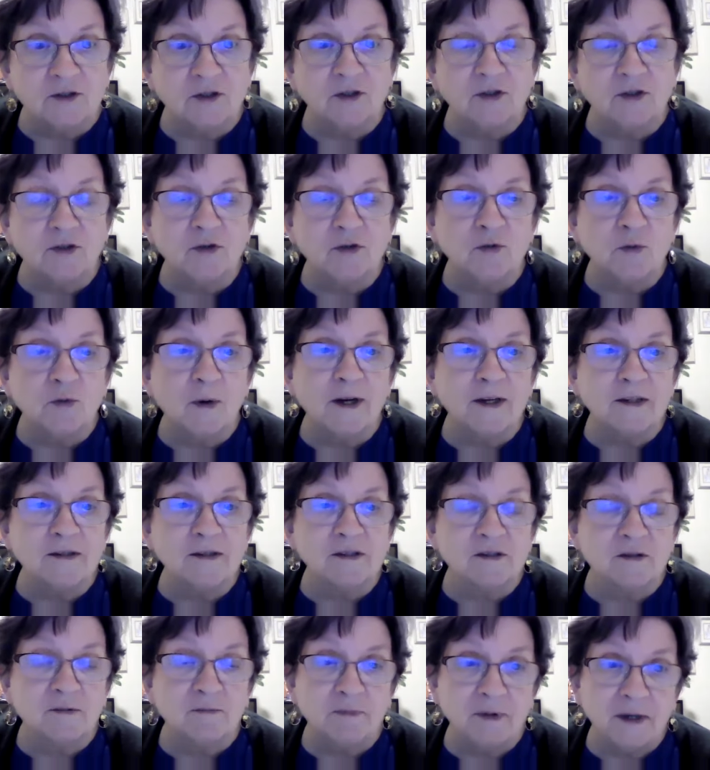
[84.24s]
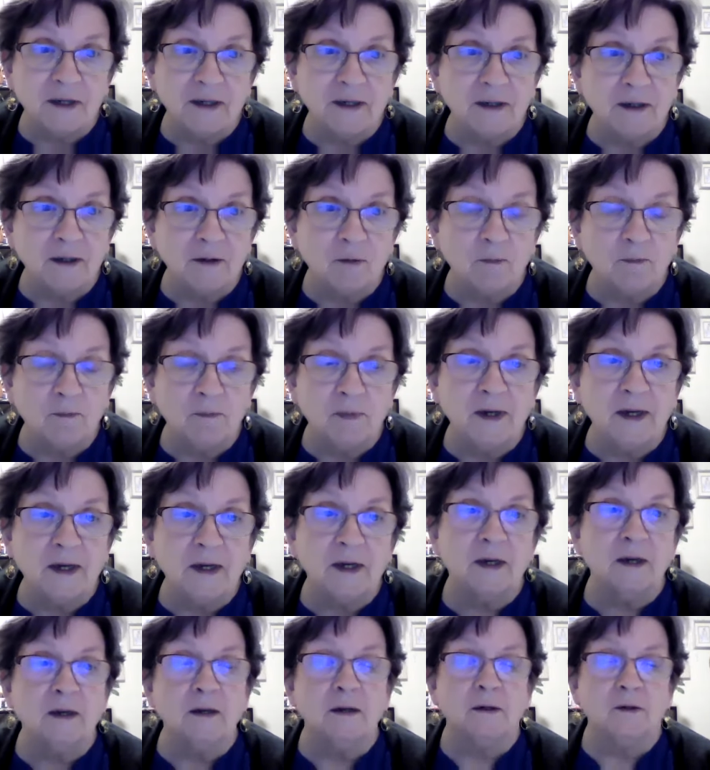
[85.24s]
to new ways to
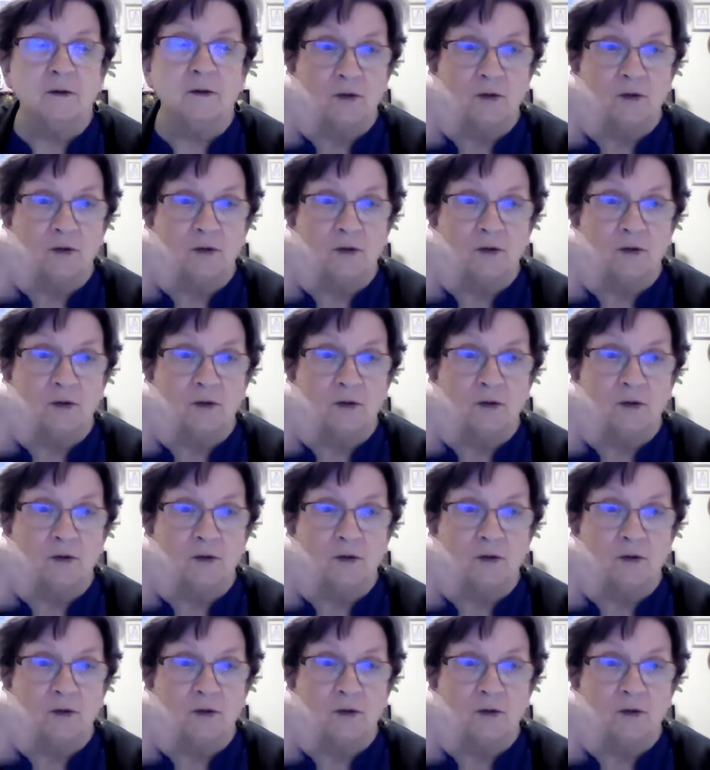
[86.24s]
be